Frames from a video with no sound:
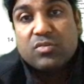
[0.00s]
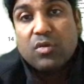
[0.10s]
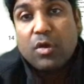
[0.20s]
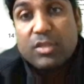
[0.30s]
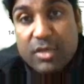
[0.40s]
So
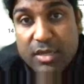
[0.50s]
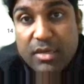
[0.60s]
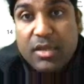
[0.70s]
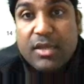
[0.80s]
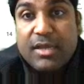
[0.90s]

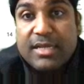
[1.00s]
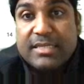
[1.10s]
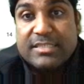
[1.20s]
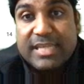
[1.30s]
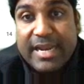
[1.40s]
author
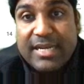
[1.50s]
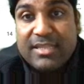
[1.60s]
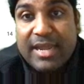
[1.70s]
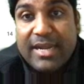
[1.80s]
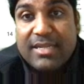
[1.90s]

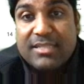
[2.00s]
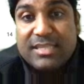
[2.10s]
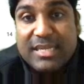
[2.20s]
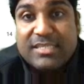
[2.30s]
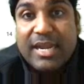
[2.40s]
said that
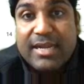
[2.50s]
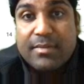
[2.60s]
these